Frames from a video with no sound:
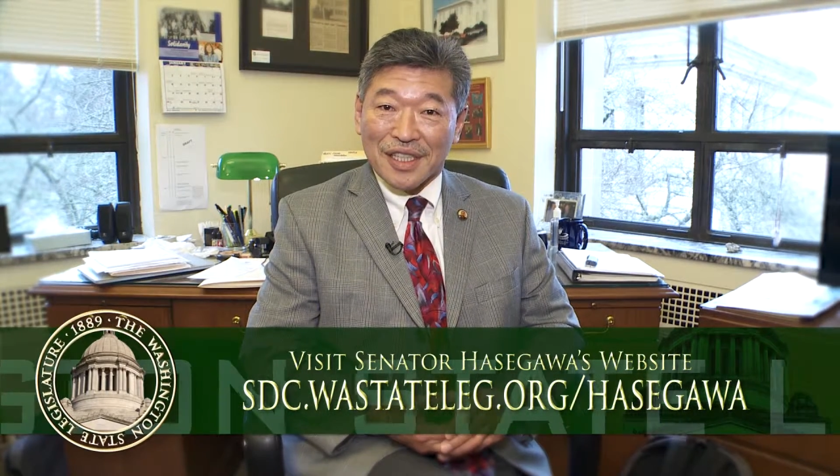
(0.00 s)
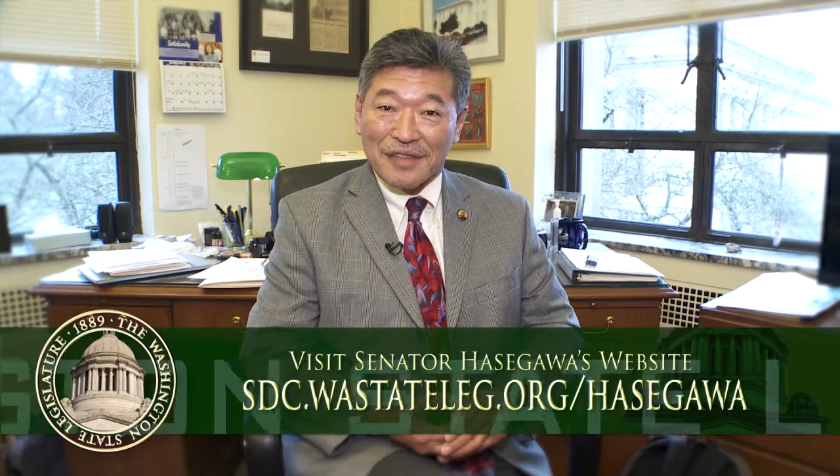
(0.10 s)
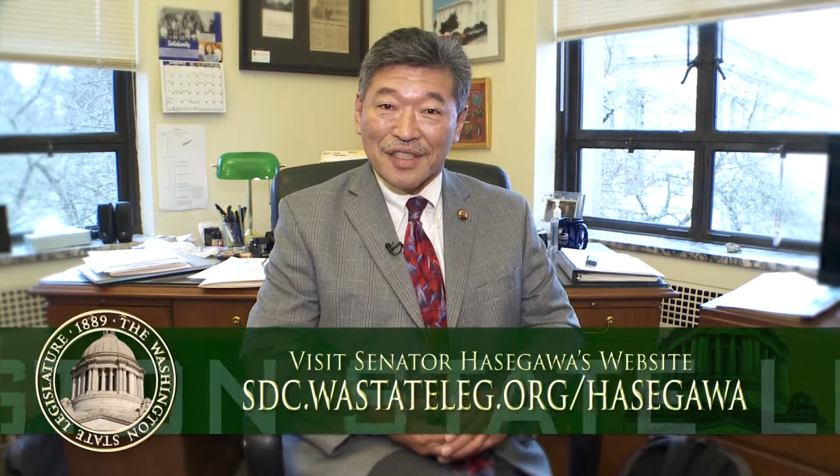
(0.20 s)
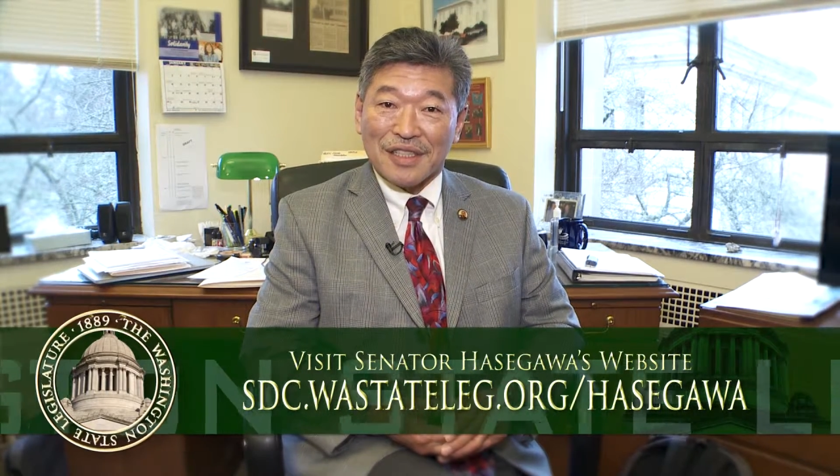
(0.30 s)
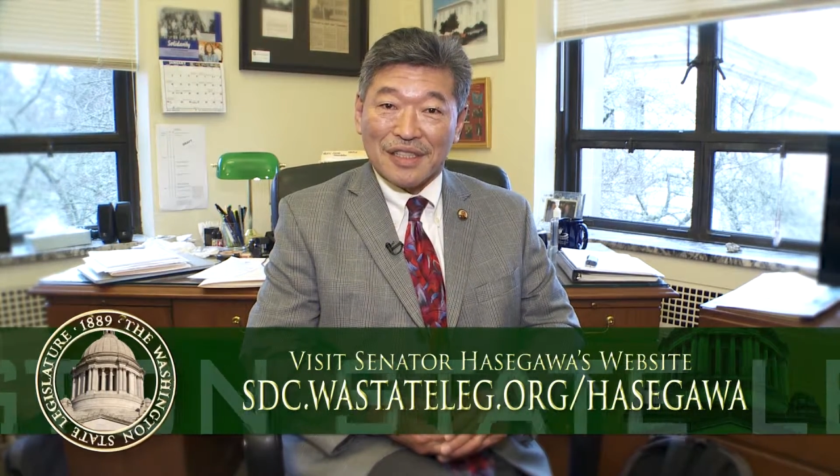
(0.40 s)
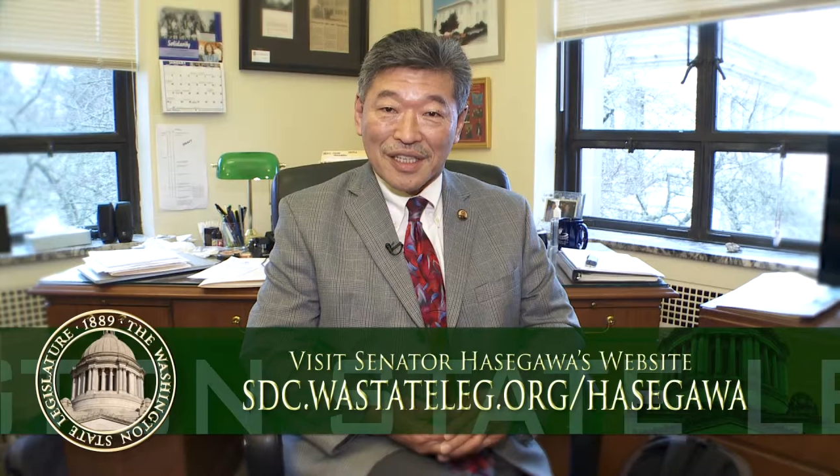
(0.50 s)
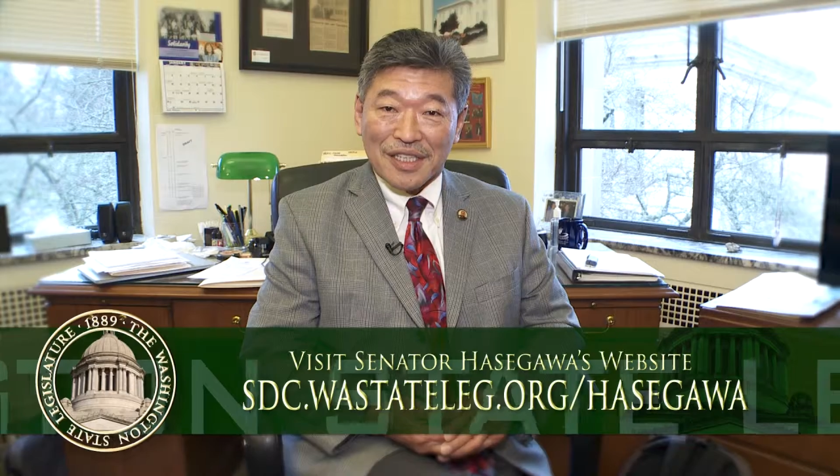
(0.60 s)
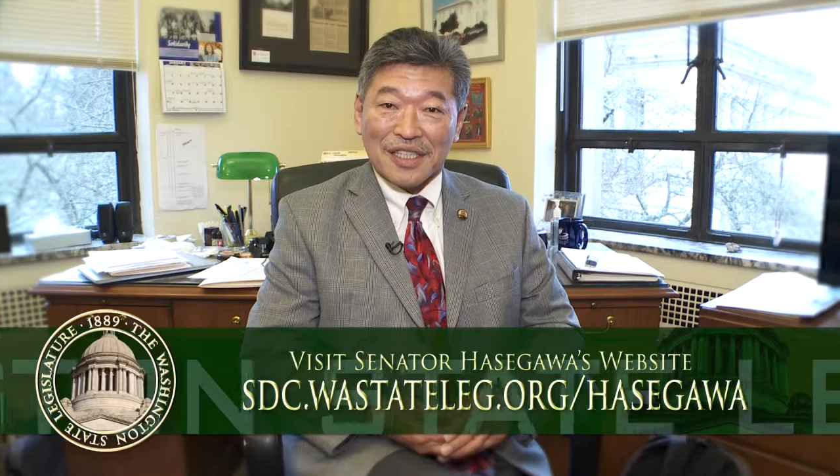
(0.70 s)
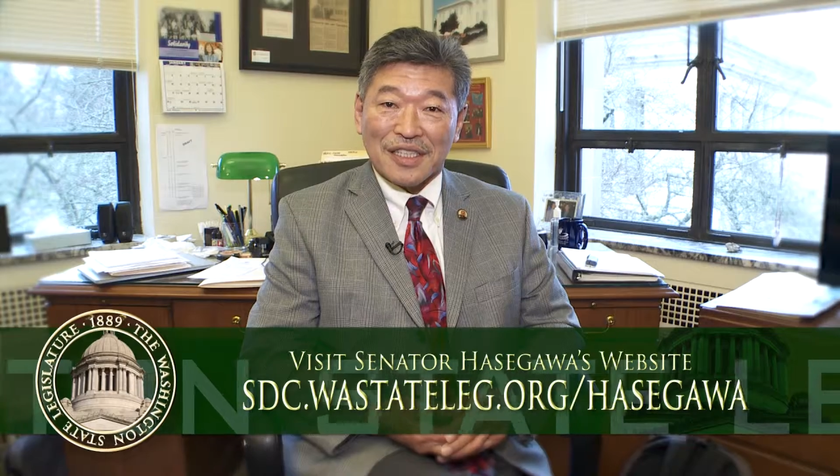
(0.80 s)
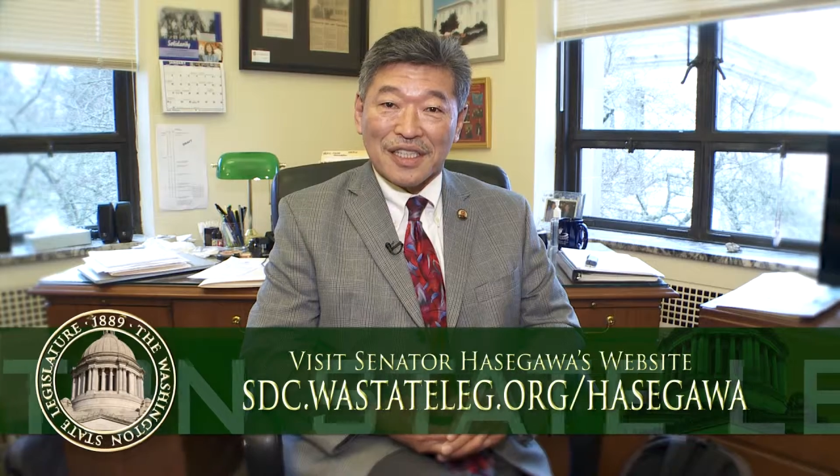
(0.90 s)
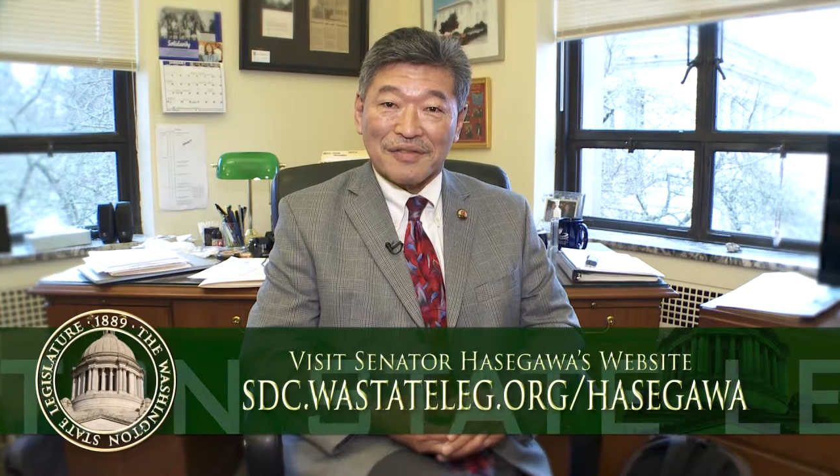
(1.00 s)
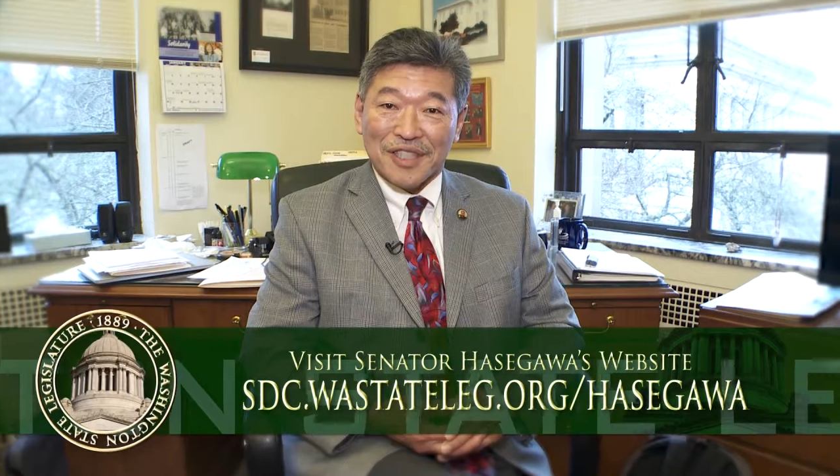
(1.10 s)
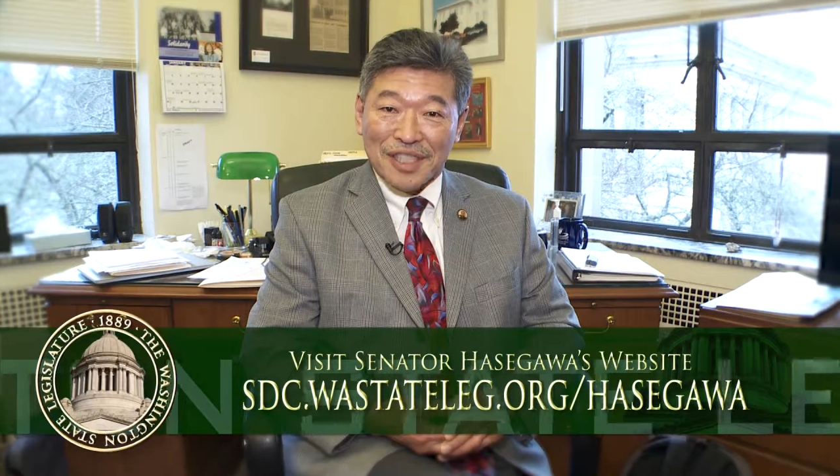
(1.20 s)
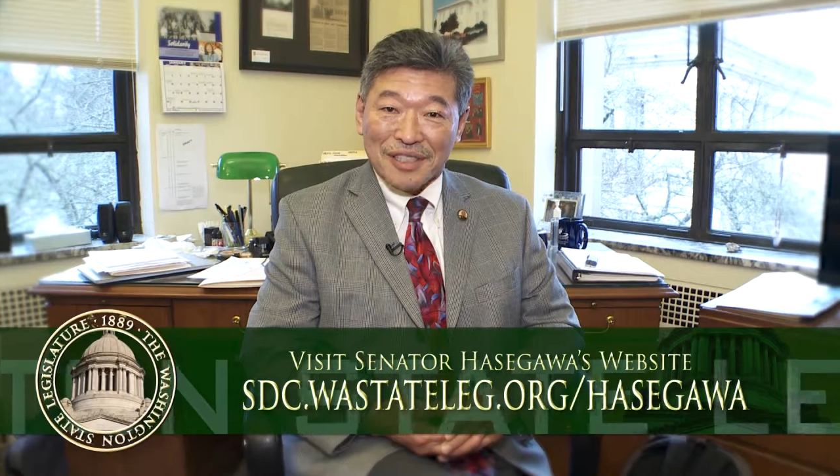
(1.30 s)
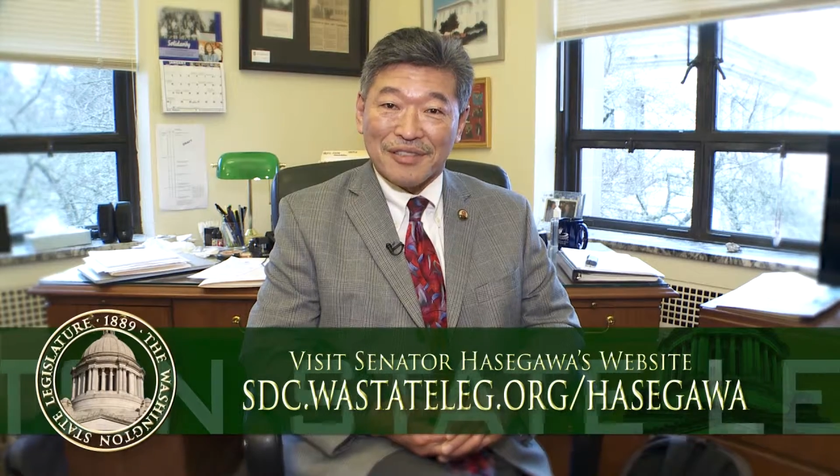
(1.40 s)
11th
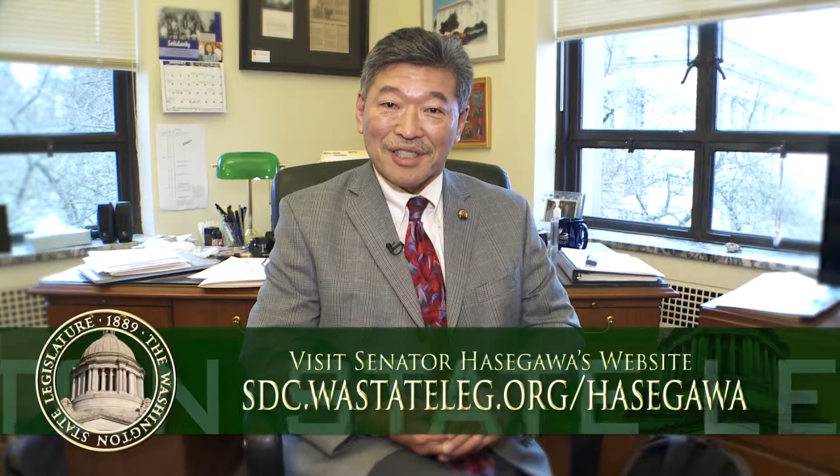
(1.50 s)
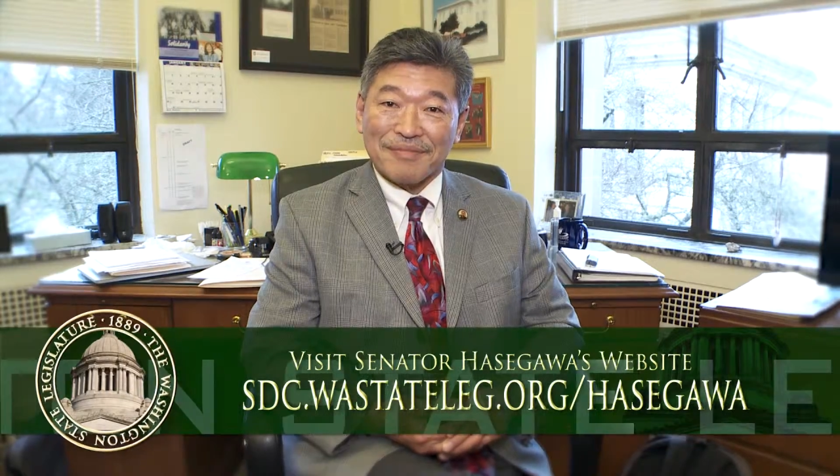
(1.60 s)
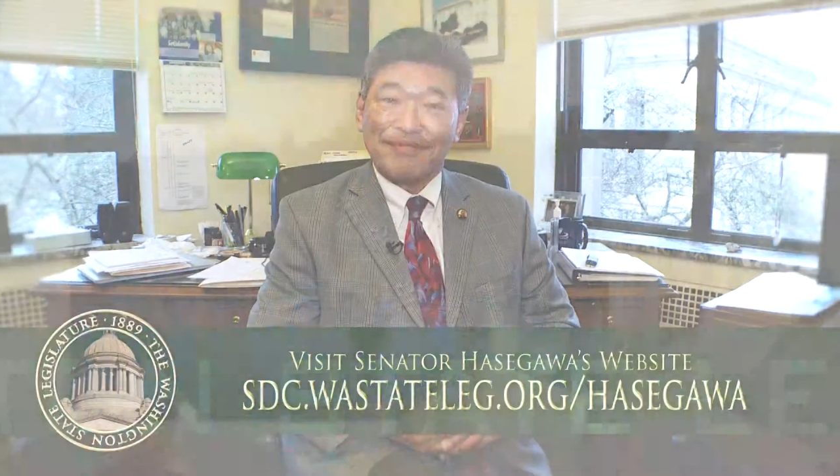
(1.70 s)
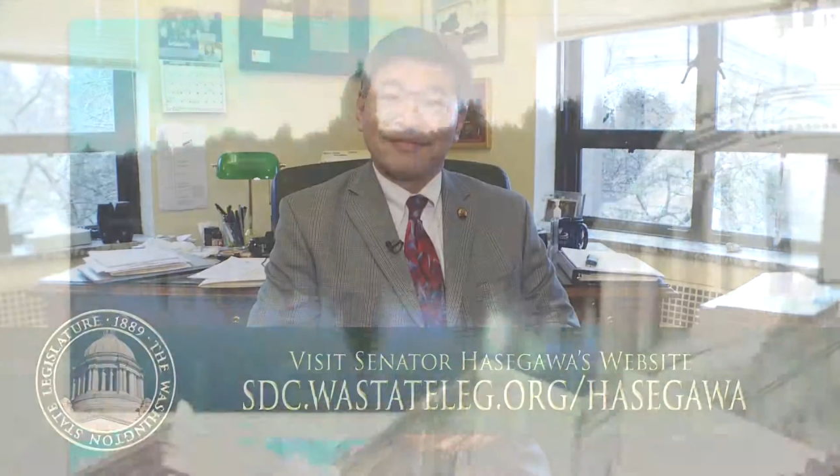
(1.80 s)
Legislative District.